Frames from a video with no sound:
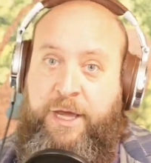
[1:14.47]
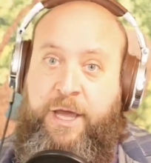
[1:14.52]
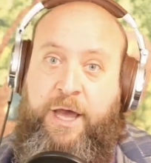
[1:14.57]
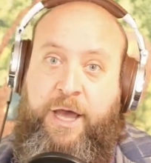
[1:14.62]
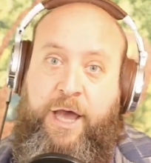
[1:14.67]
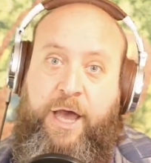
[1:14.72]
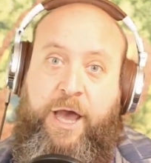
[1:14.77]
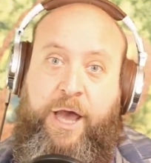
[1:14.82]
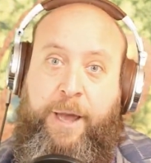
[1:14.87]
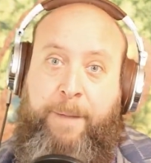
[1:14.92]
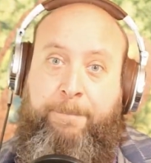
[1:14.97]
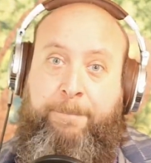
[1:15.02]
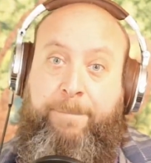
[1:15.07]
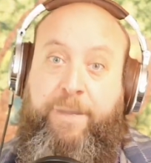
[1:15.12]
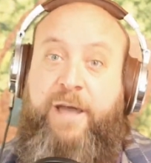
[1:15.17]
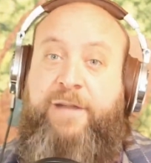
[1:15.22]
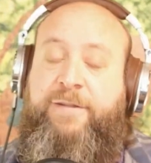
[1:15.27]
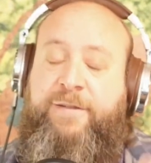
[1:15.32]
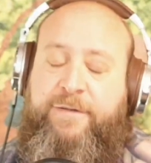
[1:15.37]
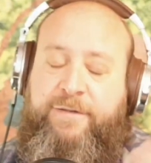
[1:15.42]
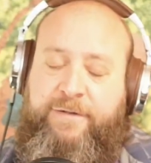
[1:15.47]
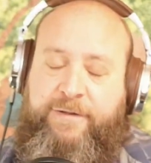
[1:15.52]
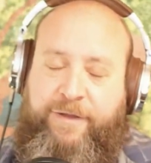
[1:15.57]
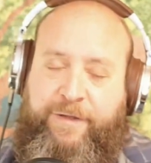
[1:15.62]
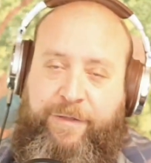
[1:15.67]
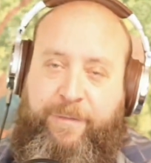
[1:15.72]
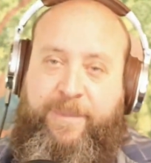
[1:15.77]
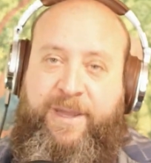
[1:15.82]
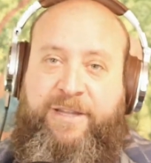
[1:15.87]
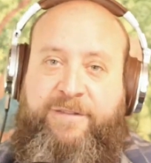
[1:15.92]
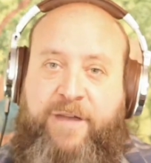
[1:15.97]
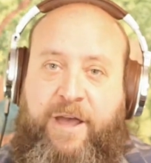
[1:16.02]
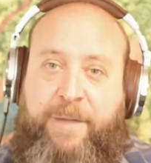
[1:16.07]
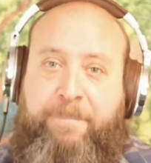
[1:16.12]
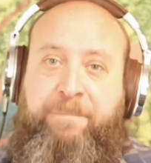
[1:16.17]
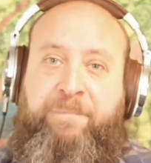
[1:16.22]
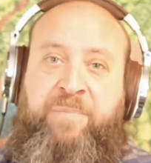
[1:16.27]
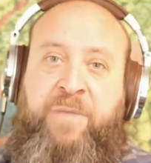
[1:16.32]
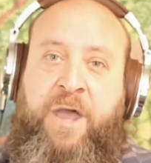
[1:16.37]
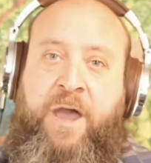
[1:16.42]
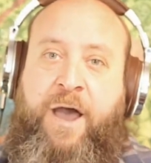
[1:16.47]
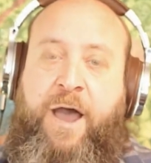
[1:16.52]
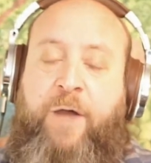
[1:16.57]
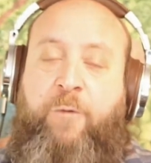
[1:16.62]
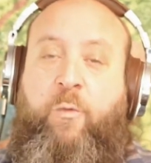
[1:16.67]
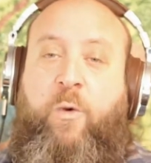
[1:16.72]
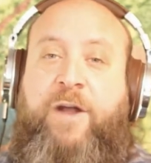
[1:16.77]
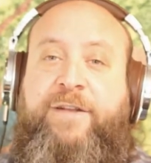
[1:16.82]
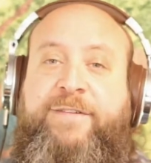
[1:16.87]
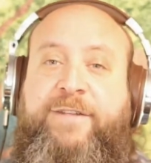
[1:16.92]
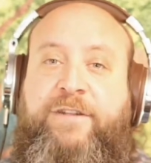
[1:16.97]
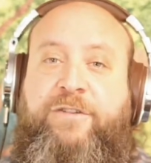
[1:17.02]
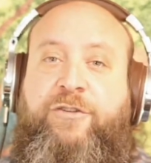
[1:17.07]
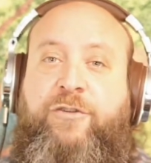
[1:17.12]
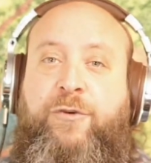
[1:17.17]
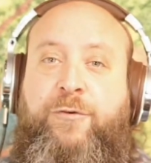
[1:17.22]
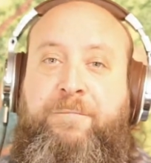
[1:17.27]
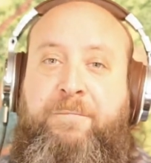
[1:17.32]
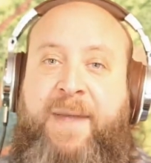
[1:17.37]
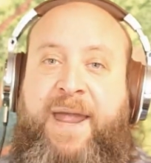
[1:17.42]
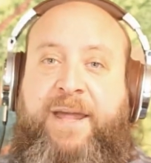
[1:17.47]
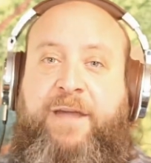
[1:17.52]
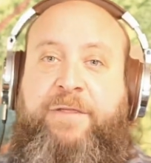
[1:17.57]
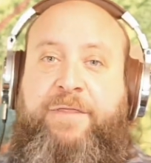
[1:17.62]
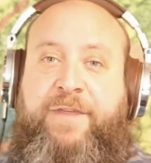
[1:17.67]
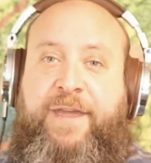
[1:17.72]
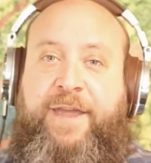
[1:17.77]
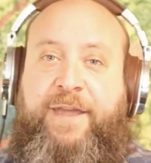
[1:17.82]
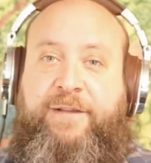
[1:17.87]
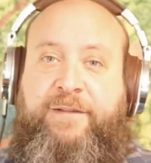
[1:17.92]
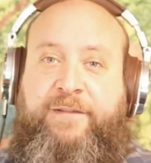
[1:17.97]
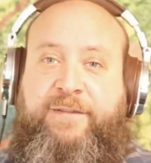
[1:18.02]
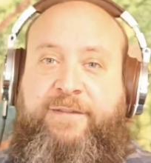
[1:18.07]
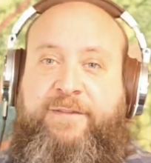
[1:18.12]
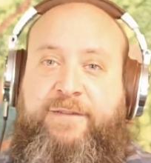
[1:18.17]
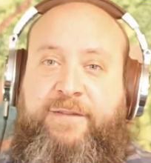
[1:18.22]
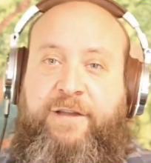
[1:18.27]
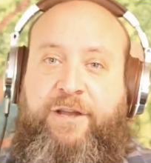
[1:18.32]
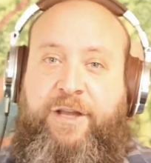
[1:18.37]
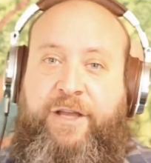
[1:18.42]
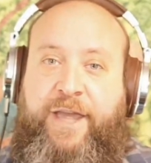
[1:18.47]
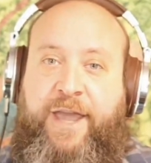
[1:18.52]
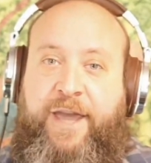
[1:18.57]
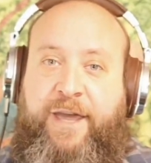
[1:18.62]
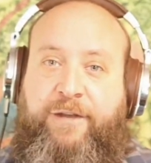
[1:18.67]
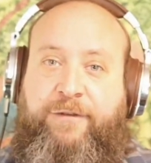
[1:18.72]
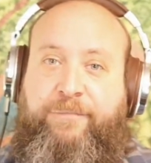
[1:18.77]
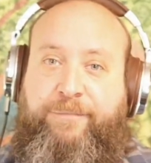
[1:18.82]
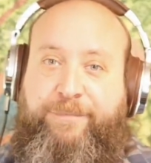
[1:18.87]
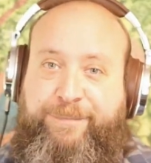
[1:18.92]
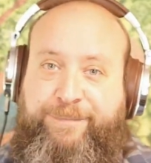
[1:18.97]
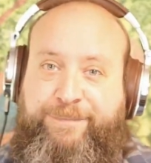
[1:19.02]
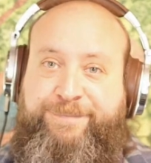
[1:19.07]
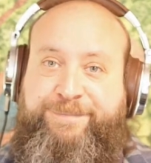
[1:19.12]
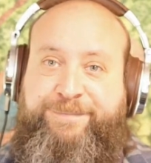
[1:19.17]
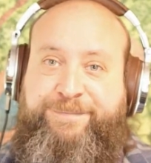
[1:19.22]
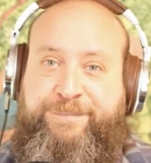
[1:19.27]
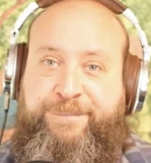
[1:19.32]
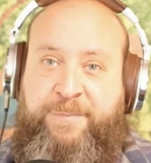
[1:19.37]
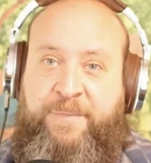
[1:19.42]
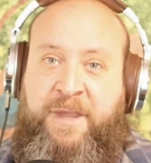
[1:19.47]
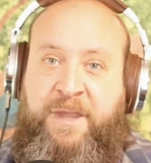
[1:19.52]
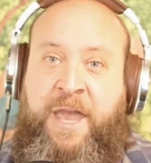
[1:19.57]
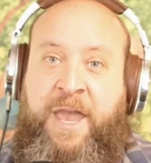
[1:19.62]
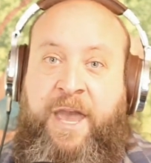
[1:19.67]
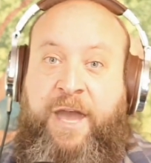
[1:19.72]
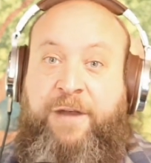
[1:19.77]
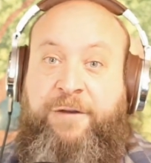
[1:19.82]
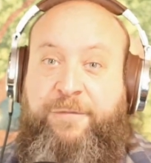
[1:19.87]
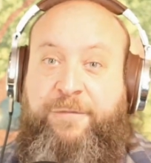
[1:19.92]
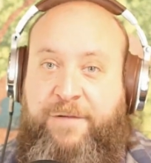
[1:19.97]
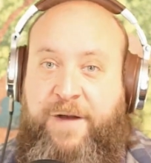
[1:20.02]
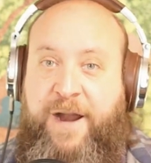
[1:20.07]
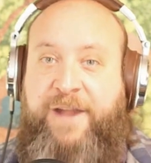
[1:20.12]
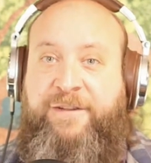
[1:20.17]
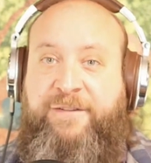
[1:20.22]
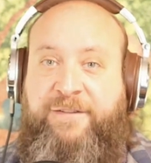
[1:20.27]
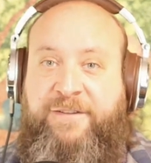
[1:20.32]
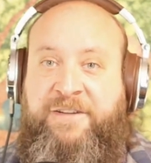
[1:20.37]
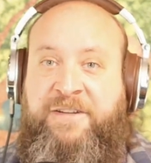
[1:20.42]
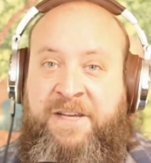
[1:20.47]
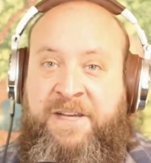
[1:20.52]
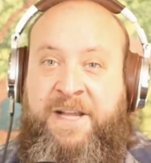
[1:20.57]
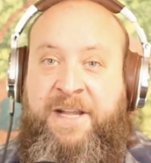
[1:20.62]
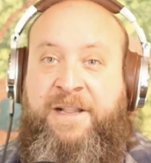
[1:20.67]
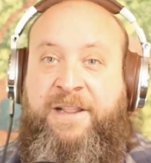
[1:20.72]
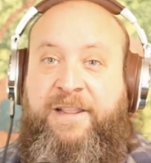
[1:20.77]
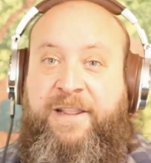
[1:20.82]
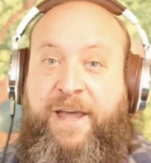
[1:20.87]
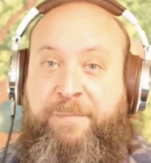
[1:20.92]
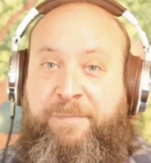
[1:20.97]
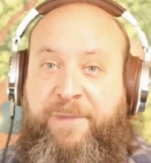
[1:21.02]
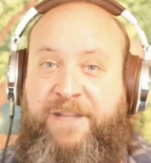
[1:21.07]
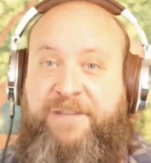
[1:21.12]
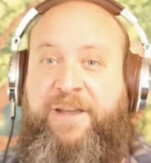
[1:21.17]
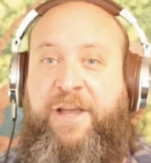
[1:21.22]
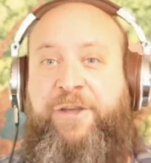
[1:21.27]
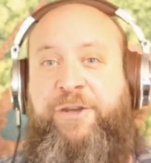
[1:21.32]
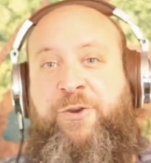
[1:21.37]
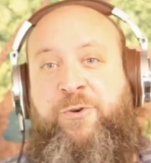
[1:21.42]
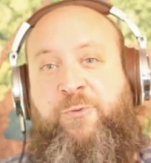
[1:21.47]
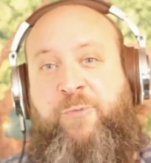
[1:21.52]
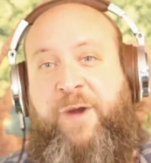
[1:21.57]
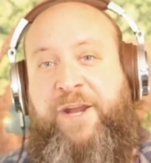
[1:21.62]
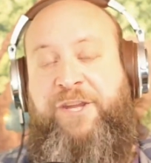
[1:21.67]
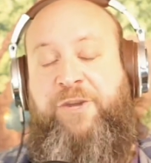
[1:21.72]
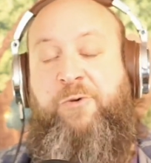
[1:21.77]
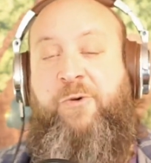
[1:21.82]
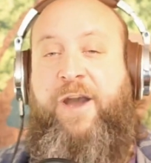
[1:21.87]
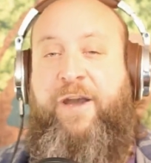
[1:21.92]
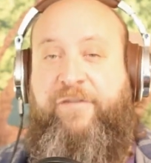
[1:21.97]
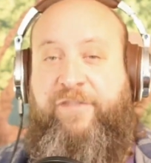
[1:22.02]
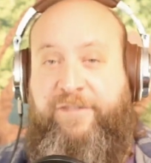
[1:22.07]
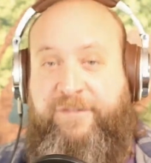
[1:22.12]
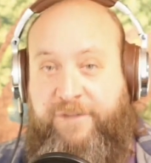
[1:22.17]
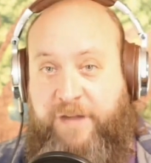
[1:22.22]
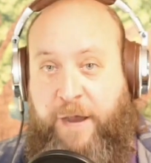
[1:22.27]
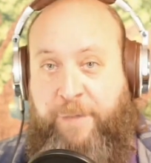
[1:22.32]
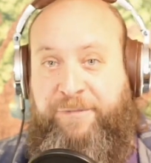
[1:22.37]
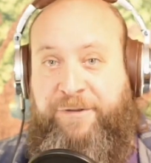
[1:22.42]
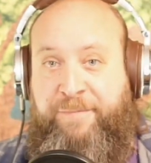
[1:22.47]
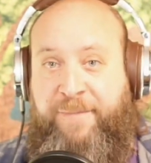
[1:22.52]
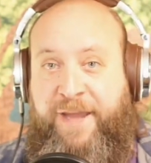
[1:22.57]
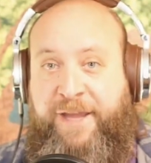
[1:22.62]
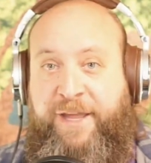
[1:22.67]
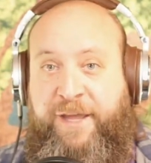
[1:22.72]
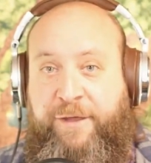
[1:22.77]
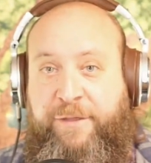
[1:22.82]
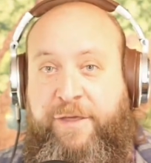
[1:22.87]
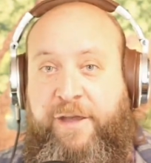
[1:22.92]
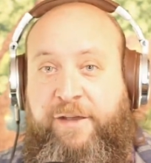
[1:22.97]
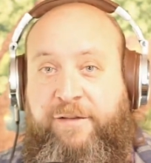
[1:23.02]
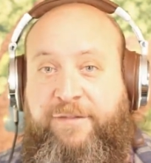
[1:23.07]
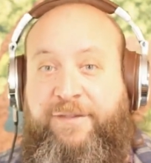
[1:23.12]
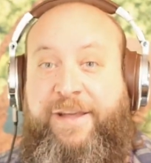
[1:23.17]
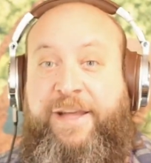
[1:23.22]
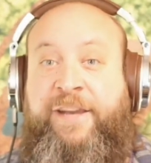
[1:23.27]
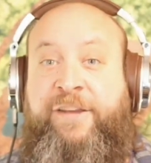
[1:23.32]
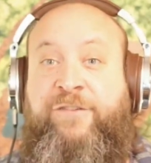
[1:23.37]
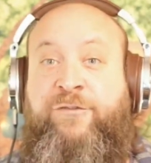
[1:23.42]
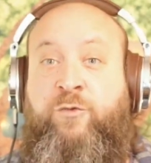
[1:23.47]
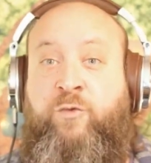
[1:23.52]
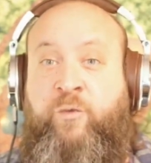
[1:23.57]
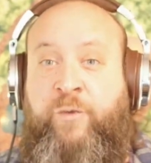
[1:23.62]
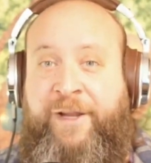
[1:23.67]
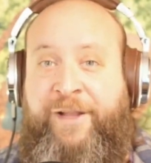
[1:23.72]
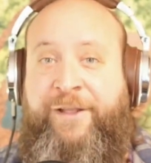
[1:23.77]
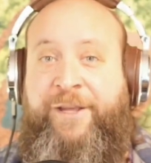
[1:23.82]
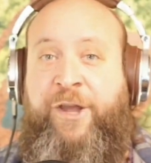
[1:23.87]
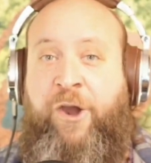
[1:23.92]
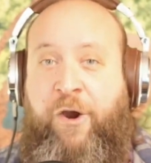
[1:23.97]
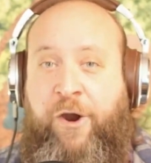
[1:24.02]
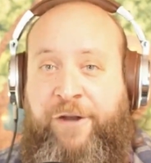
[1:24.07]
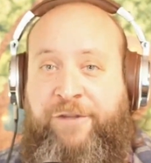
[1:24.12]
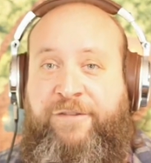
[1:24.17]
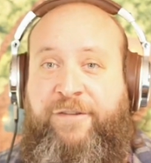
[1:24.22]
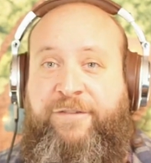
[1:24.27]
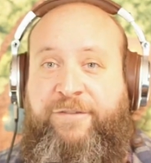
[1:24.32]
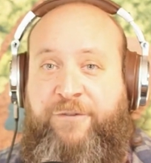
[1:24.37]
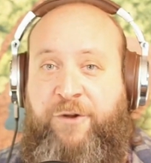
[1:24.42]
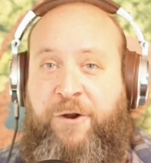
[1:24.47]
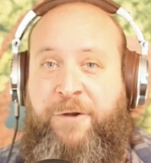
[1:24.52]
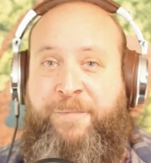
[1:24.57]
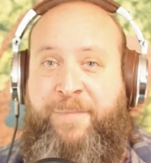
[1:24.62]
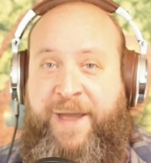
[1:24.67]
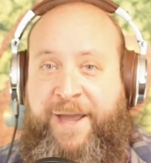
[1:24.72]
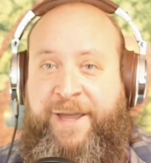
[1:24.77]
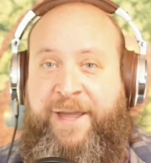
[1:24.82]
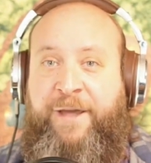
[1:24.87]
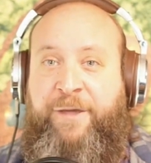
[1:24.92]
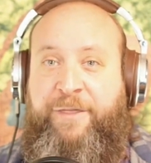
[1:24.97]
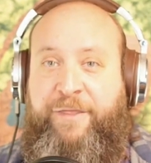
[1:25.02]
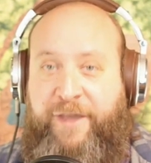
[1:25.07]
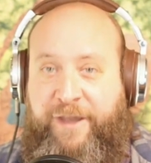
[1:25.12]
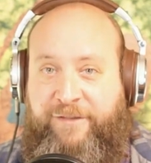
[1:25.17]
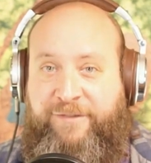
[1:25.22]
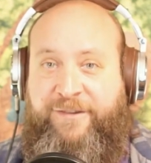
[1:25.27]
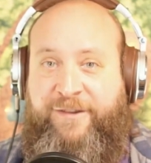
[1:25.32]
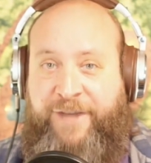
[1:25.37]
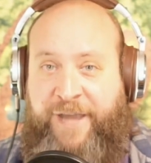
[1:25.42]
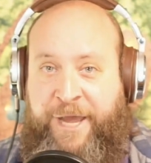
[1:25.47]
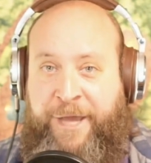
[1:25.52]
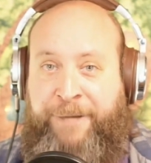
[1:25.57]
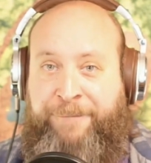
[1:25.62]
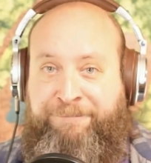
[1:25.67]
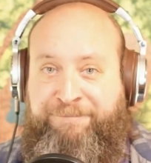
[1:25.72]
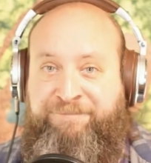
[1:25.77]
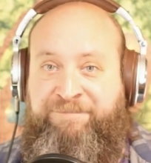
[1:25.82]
But in the meantime, I wanted to make things again. And friend, let me tell you, when you have stopped making things, it is really hard to start making things again.